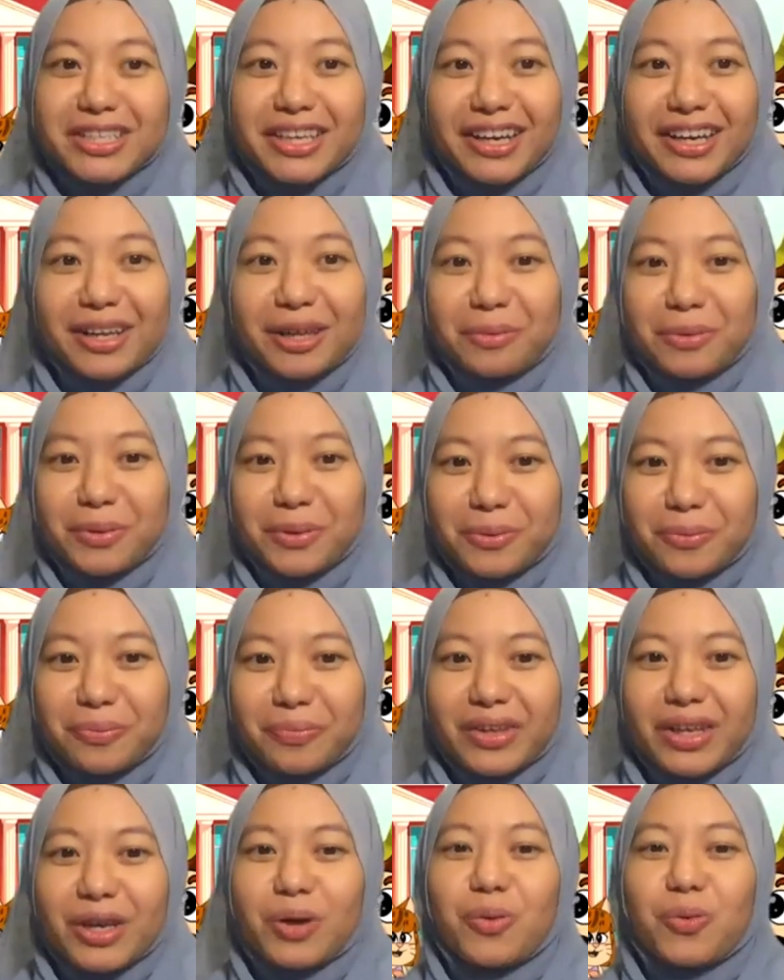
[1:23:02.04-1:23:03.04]
can help you.
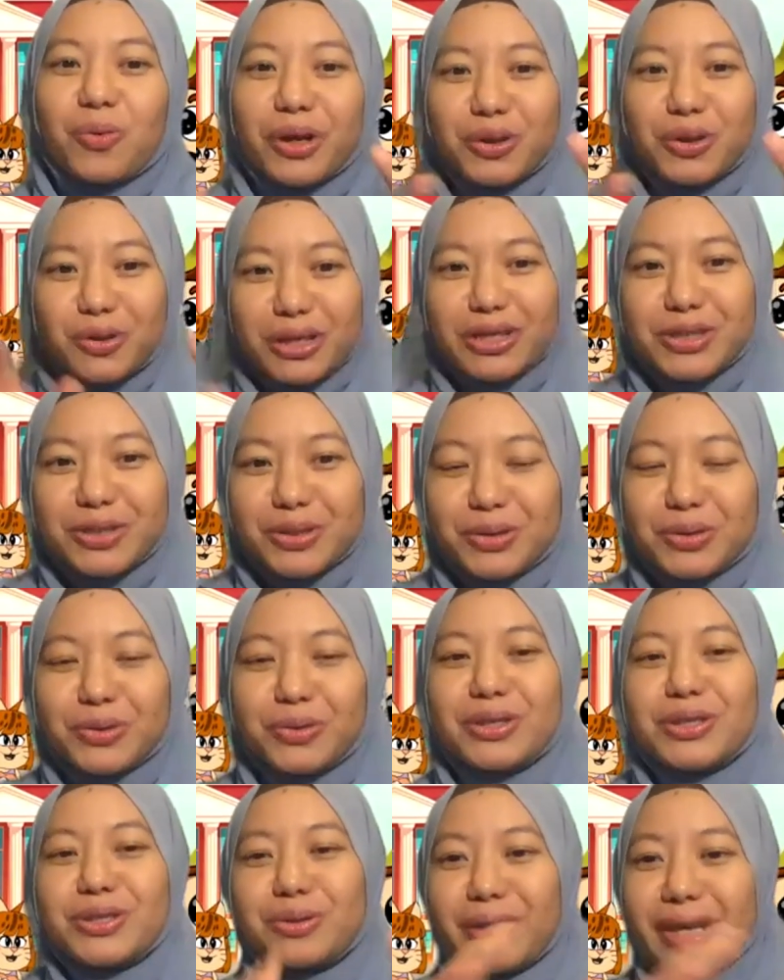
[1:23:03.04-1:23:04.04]
What you need to do
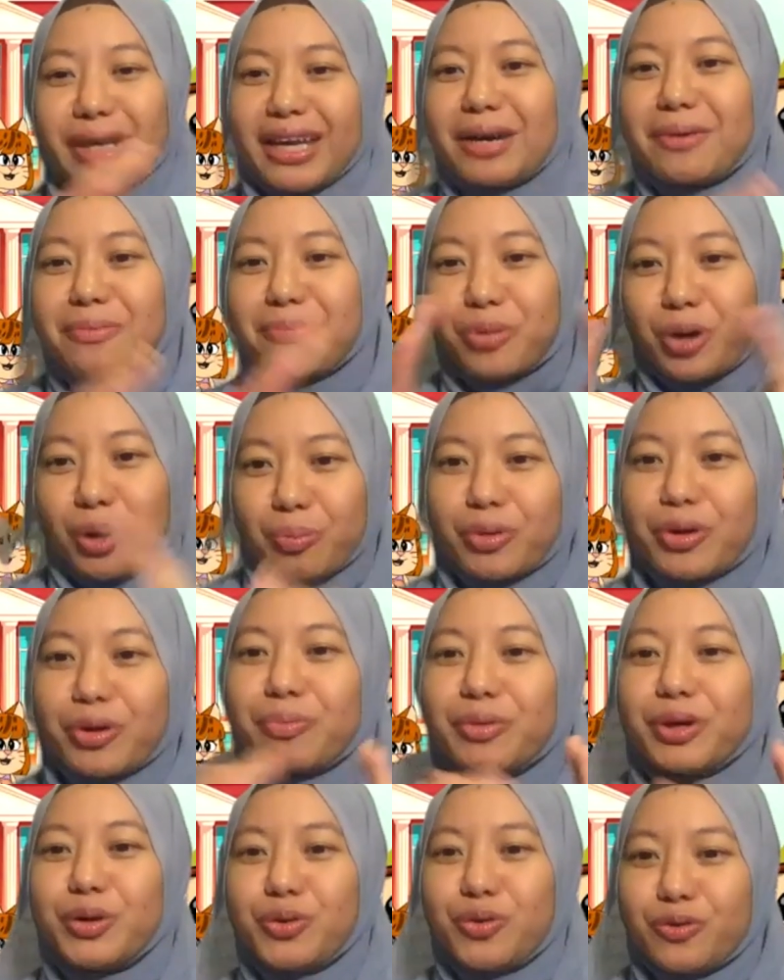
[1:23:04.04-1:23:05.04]
is to get a proper
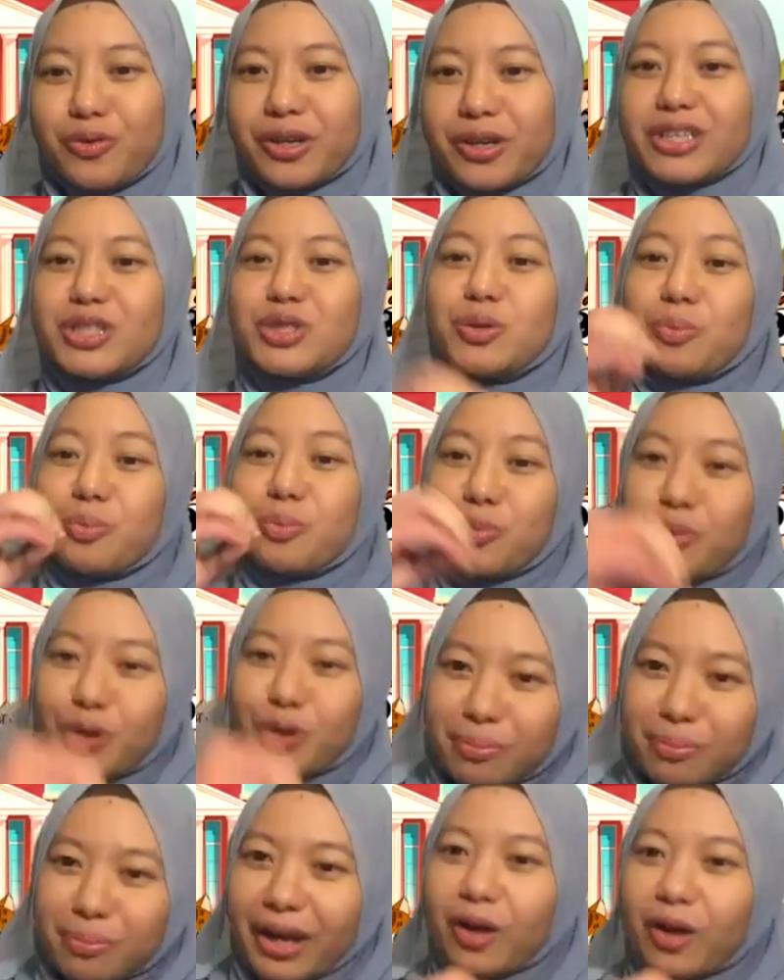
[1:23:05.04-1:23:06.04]
maneuver to bring
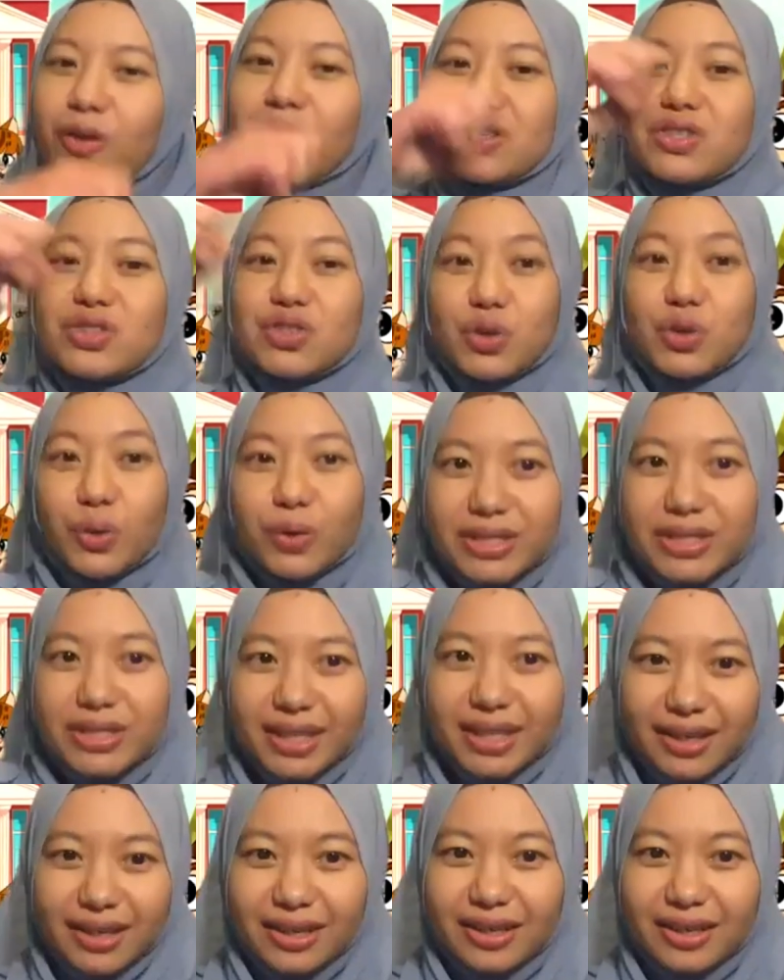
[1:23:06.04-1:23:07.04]
back all the stones
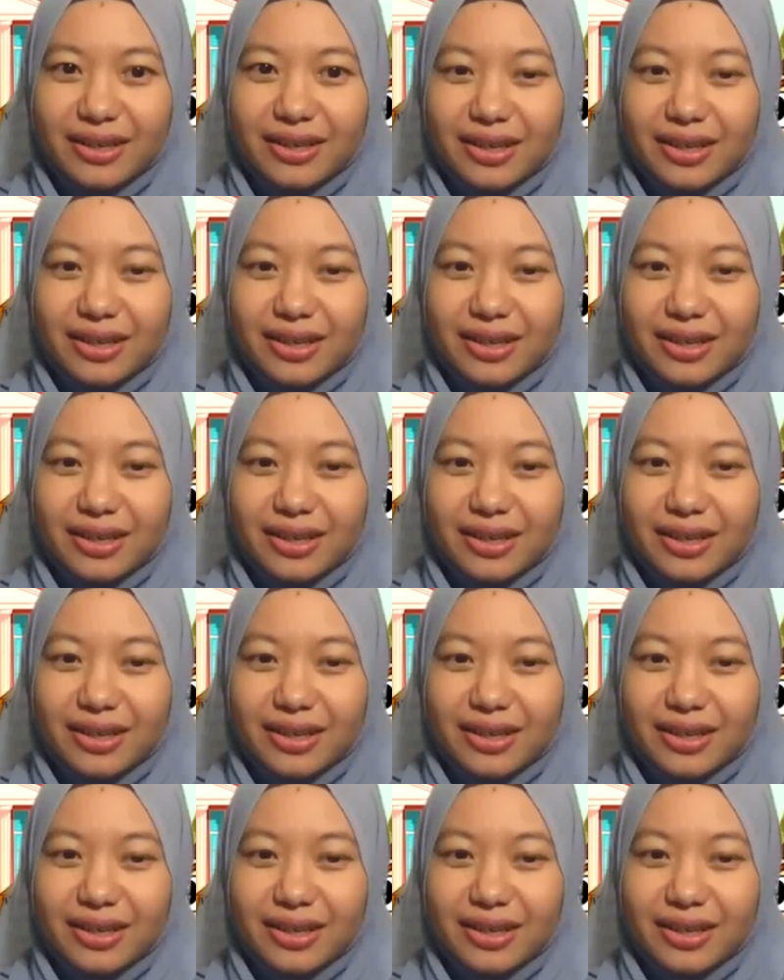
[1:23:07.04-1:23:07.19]
in.